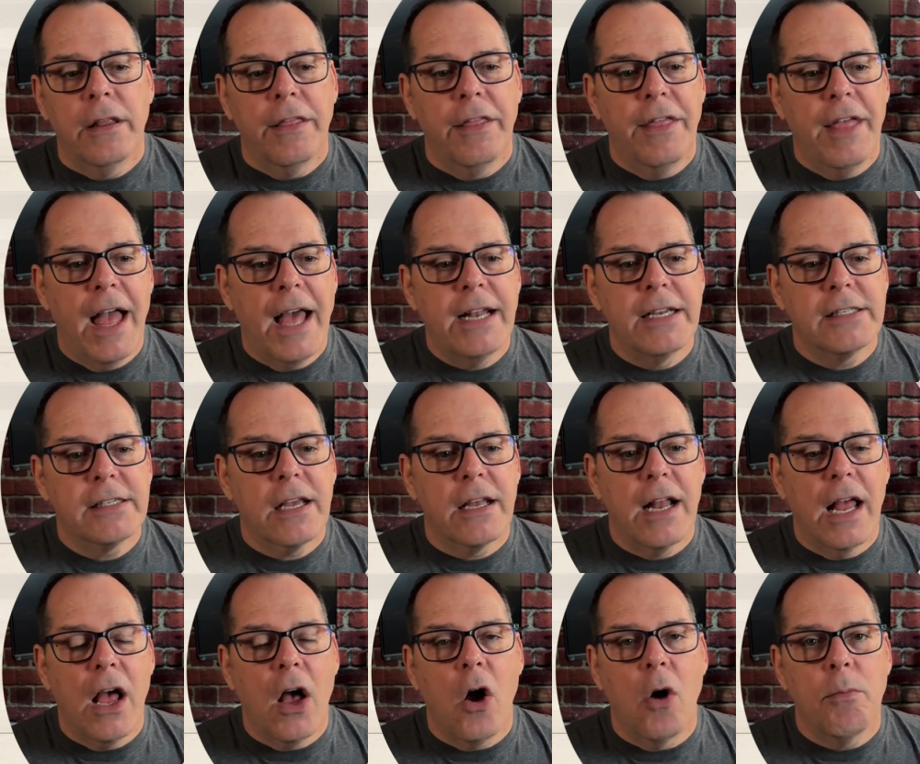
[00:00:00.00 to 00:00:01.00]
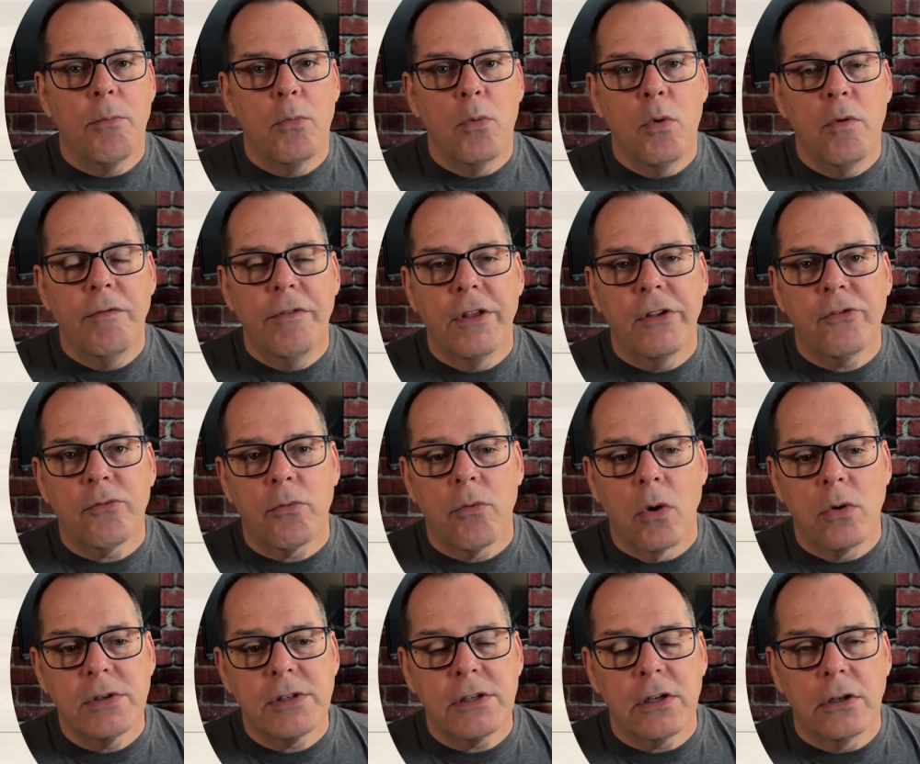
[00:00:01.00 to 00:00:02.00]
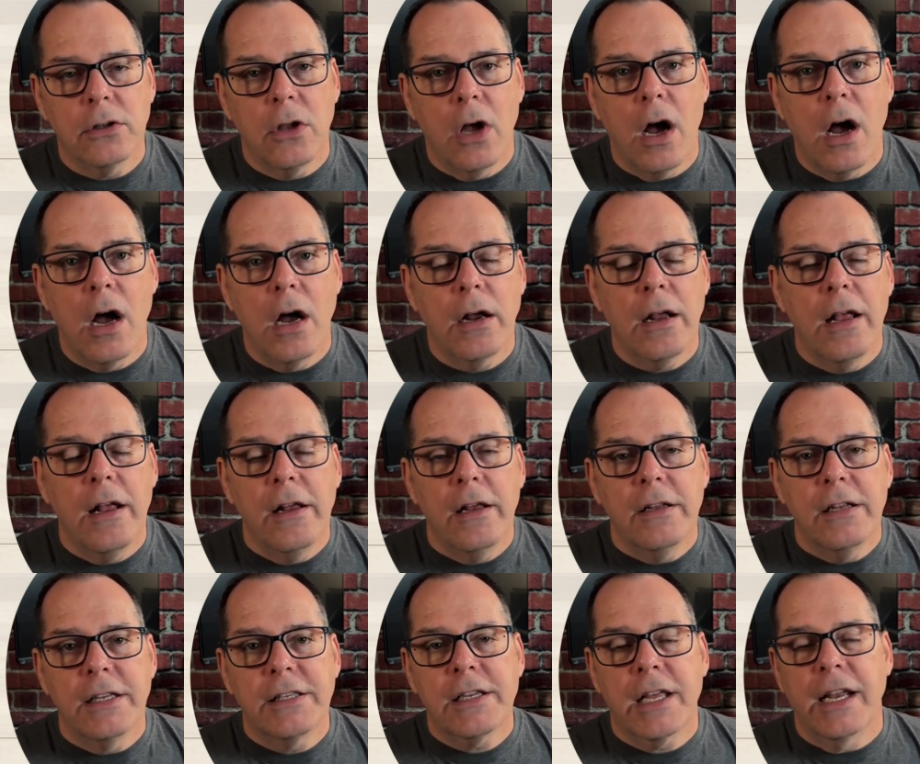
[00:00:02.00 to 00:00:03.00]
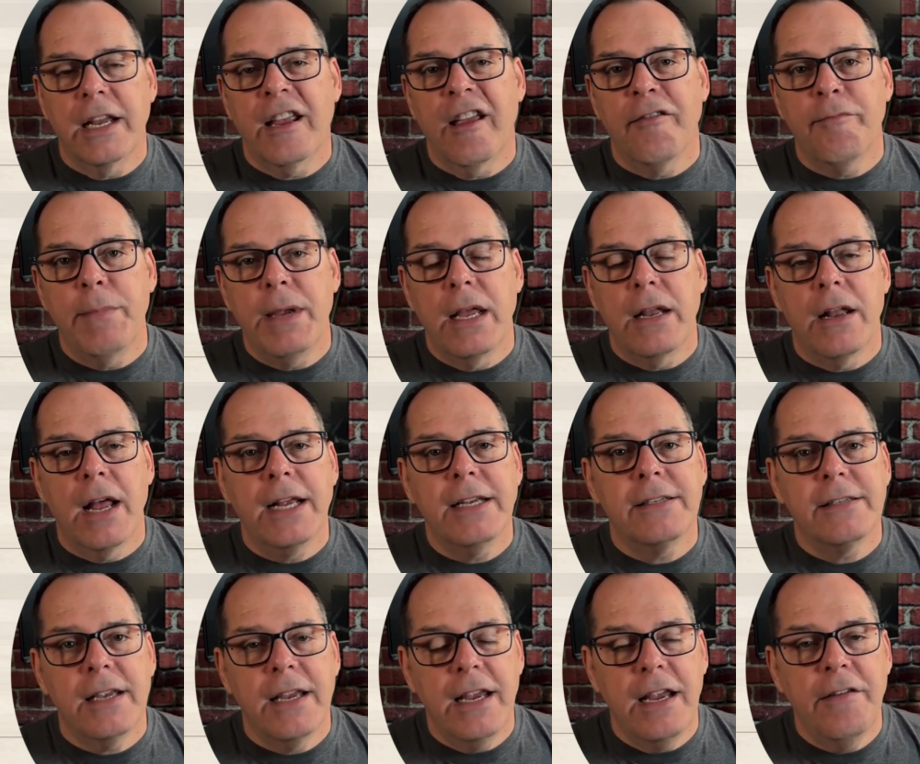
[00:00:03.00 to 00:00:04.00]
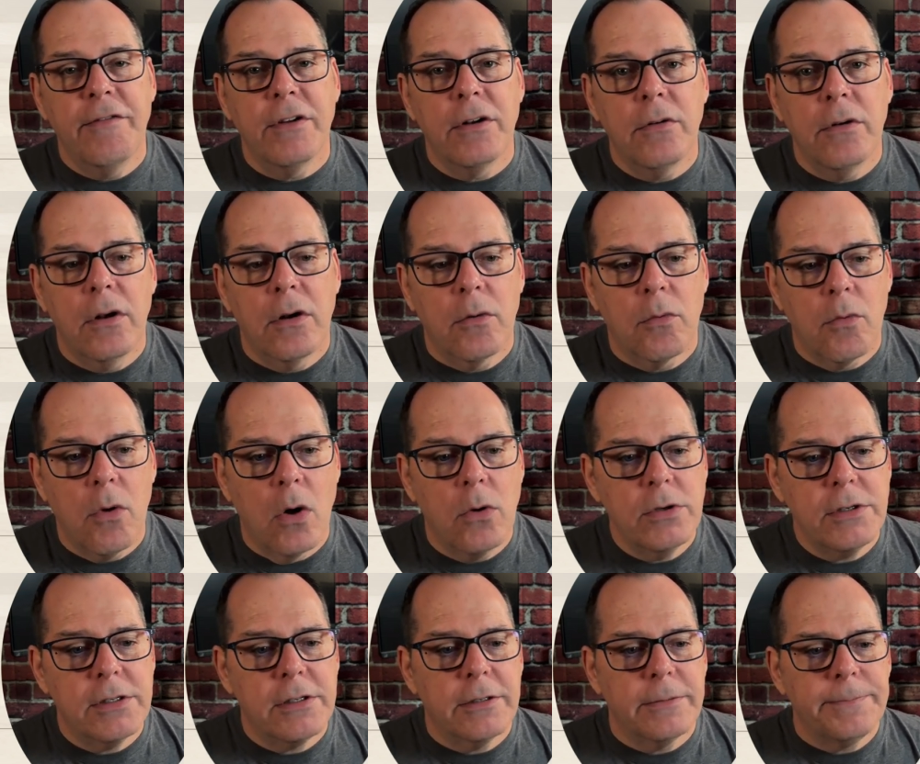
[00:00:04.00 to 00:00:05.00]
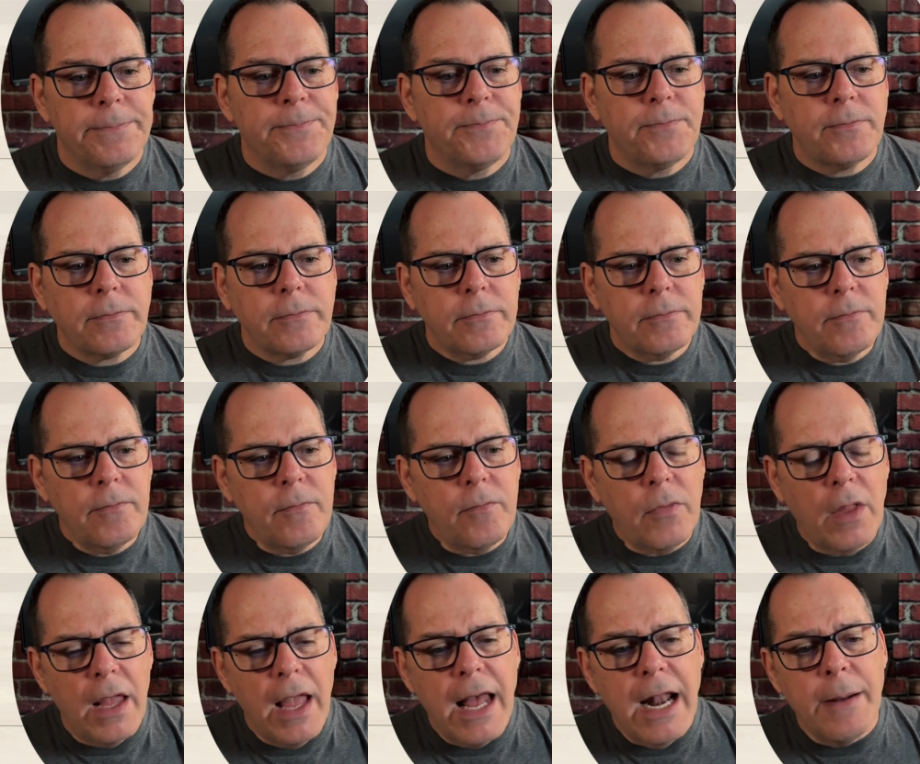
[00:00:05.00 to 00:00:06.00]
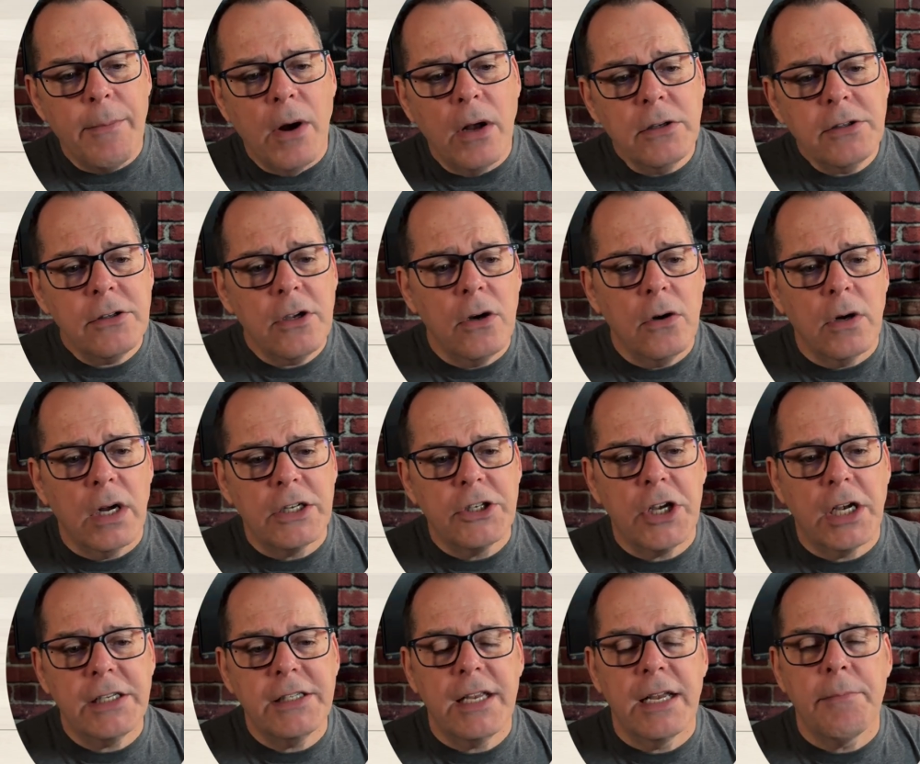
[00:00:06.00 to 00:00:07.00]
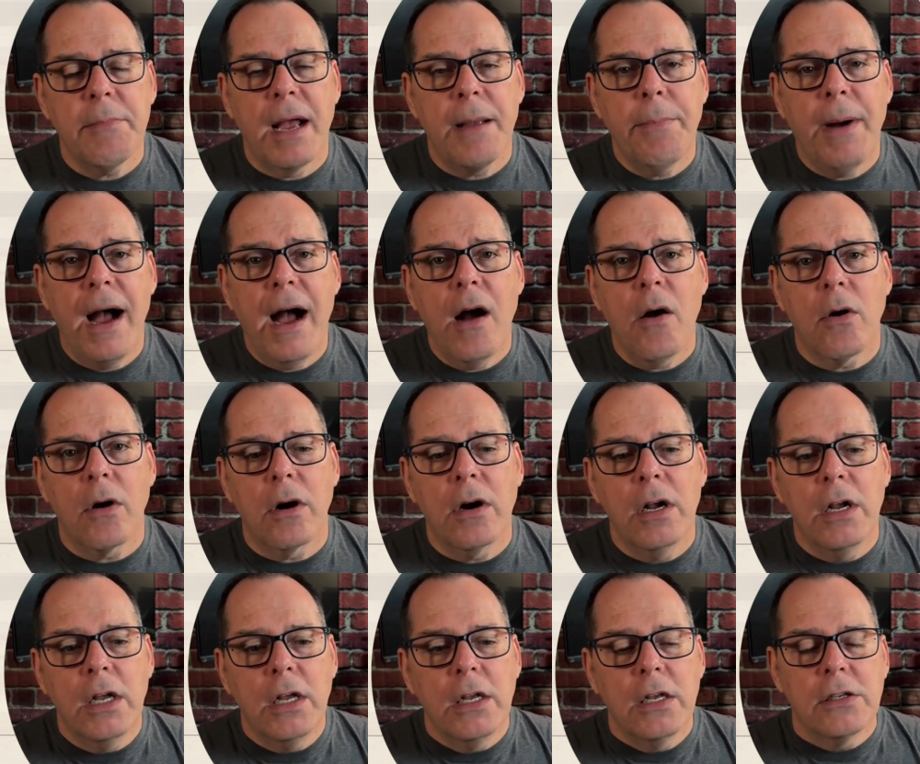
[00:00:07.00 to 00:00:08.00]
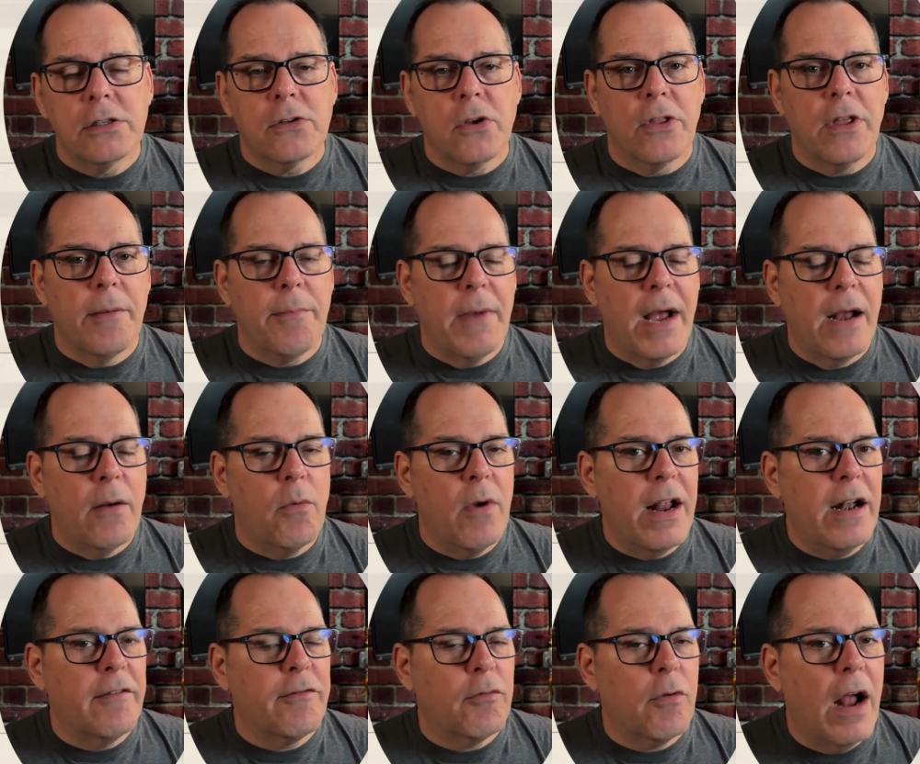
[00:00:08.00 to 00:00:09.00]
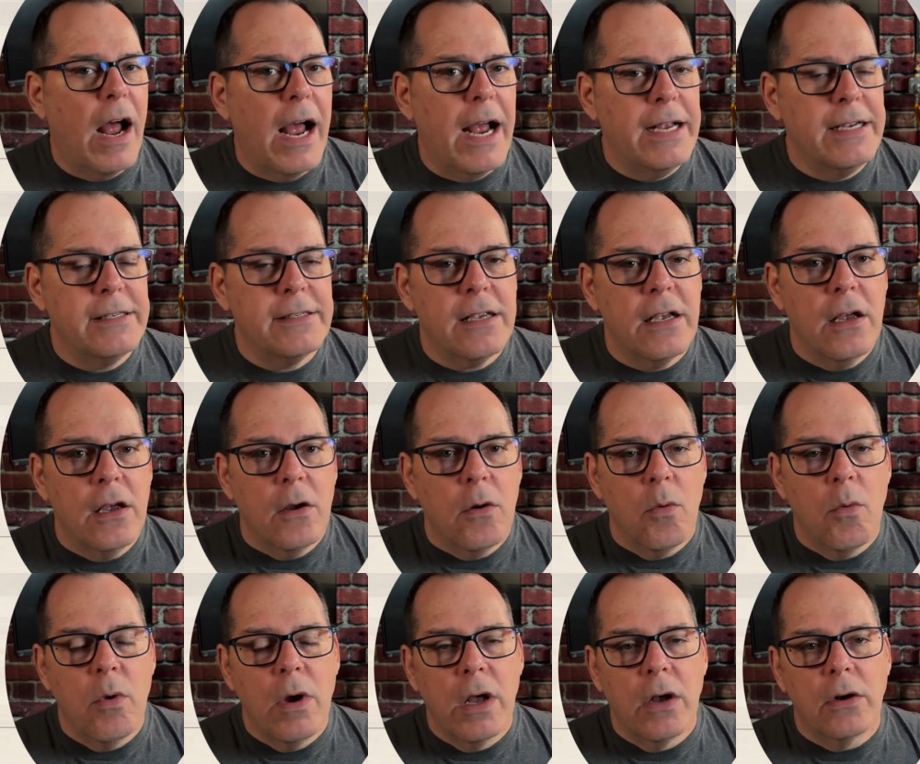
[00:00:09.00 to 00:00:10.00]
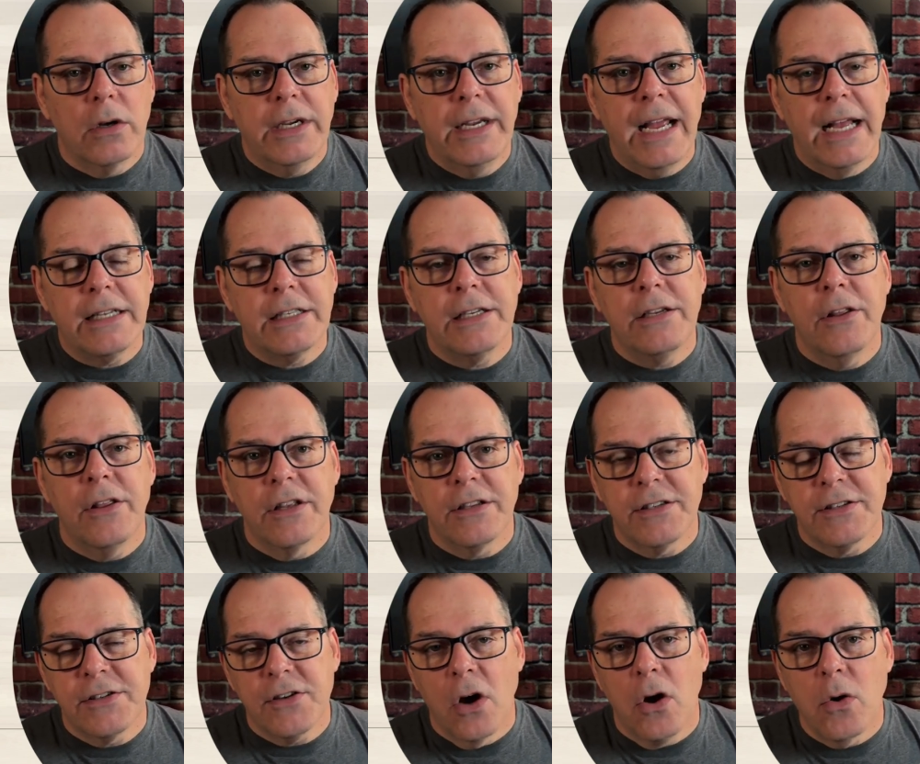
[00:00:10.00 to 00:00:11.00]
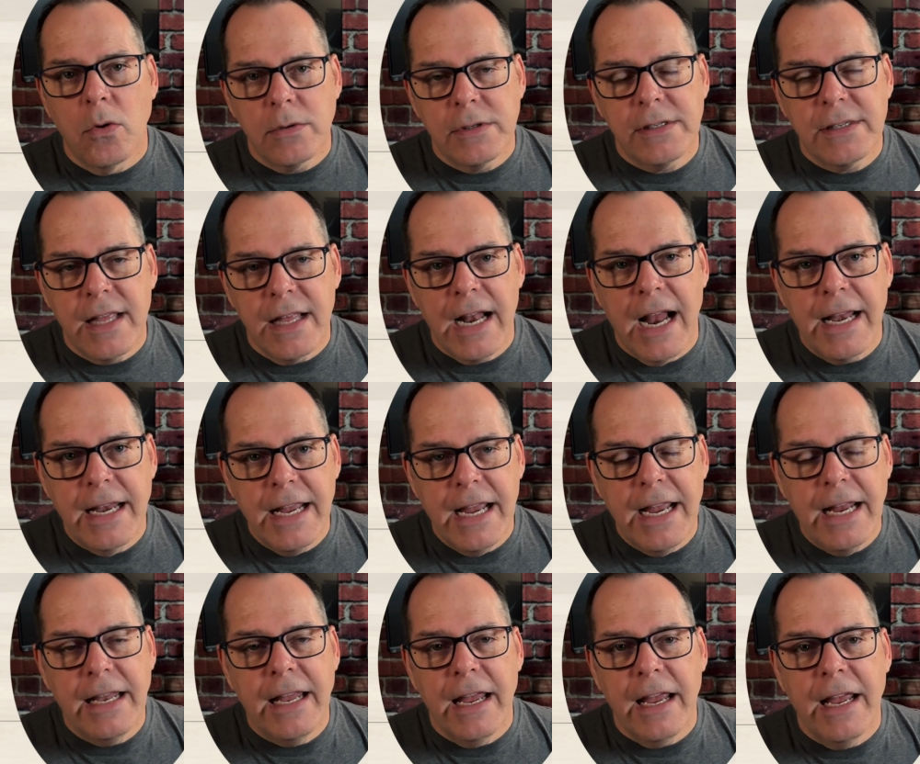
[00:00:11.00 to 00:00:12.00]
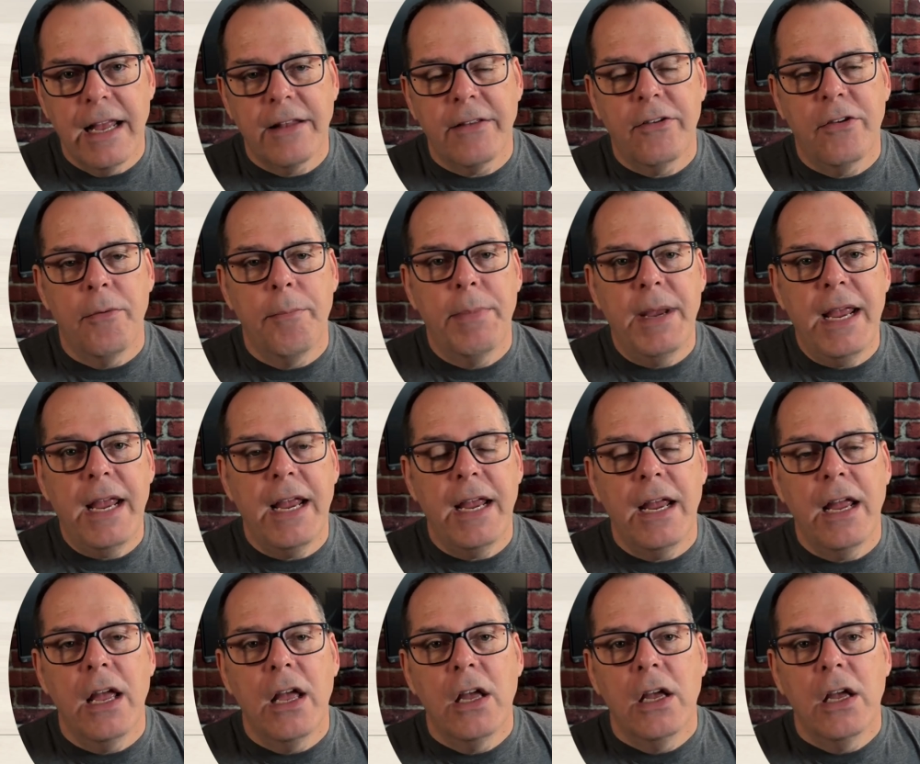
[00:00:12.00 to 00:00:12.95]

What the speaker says: That is going to help move this roast along. It's going to give me a nice even roast. And I'm also adjusting my power so that my rate of rise will get to the zones that I need it to be